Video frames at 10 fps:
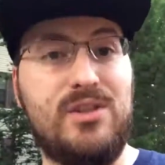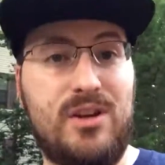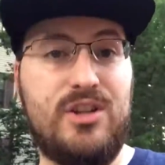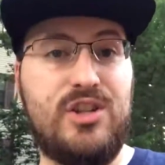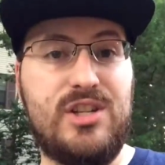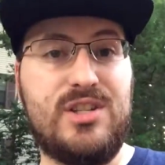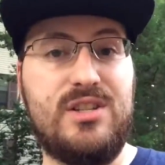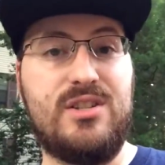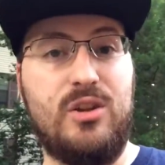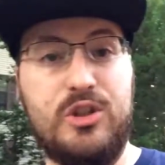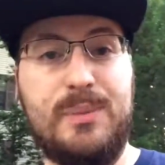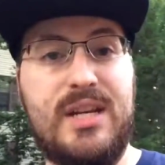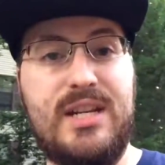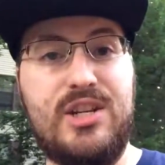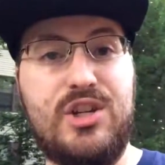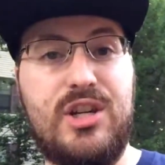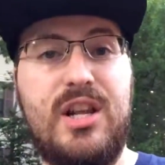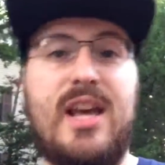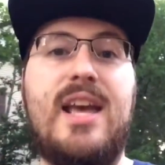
Dawn of Justice Ultimate Edition.